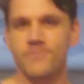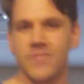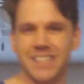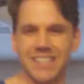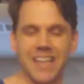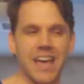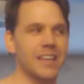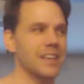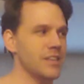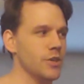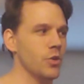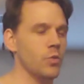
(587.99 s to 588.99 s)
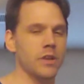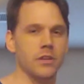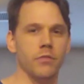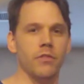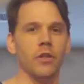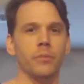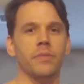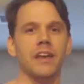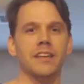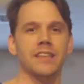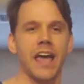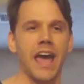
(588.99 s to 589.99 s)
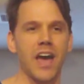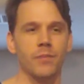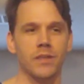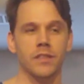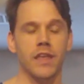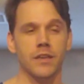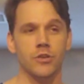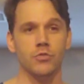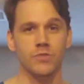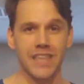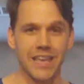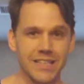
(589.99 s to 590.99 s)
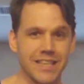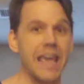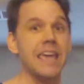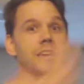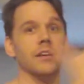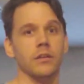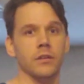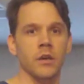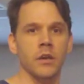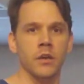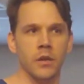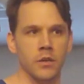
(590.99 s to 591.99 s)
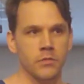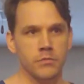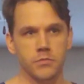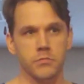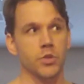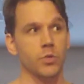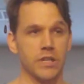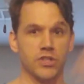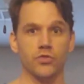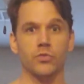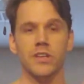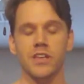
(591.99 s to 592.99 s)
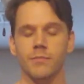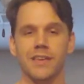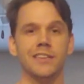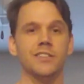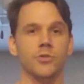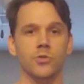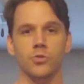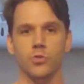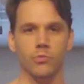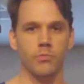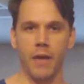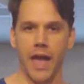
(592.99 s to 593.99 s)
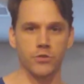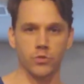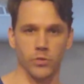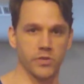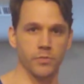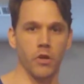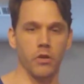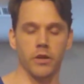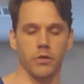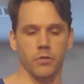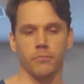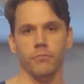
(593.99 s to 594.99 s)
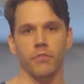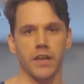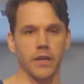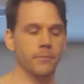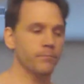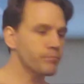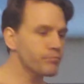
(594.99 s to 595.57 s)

it's not, you don't want to develop that as a habit that you then take to an extreme into actual sparring or fighting.